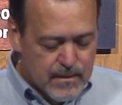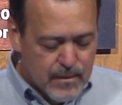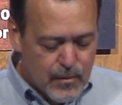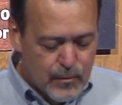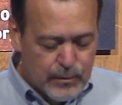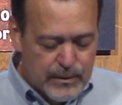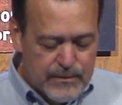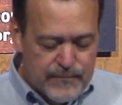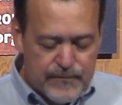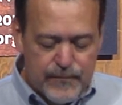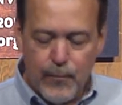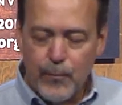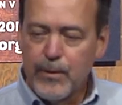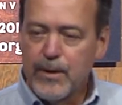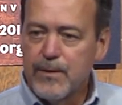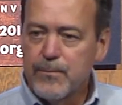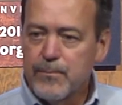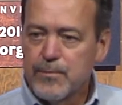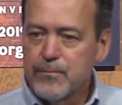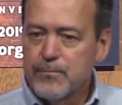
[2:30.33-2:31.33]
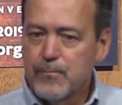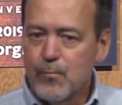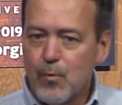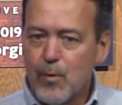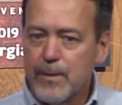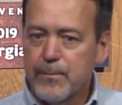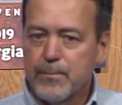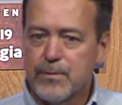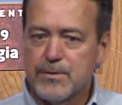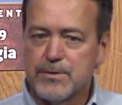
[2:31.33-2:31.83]
only
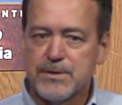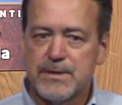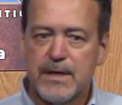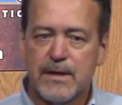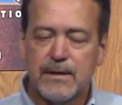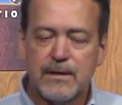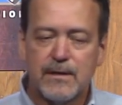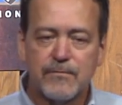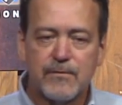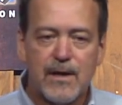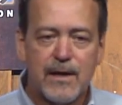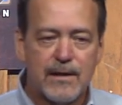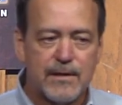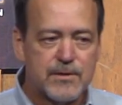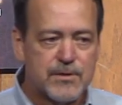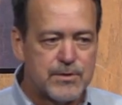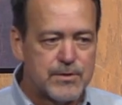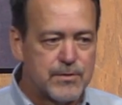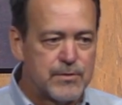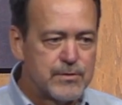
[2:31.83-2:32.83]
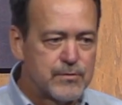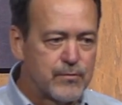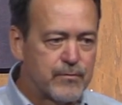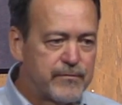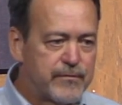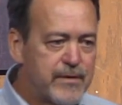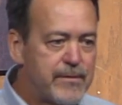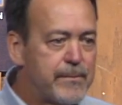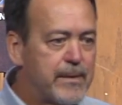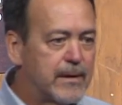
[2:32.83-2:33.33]
41% of college students were
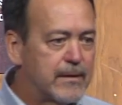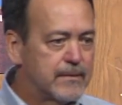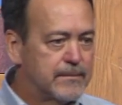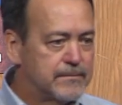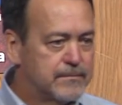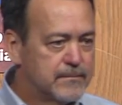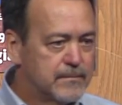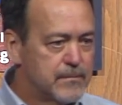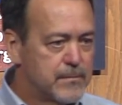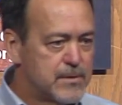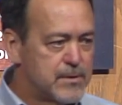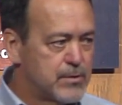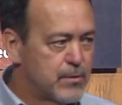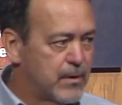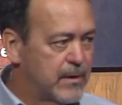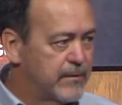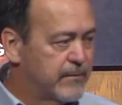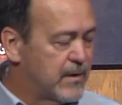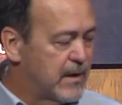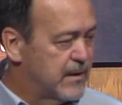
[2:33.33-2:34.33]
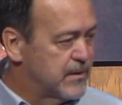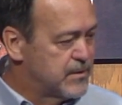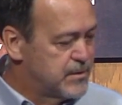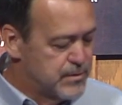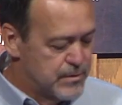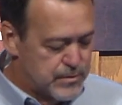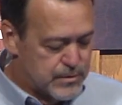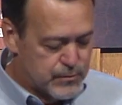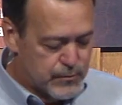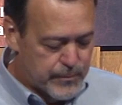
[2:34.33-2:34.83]
female. Majority of college
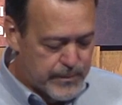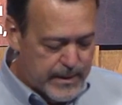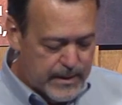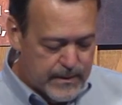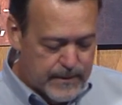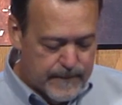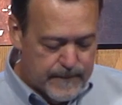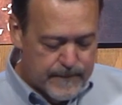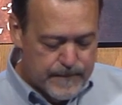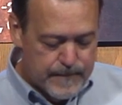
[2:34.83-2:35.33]
students were male.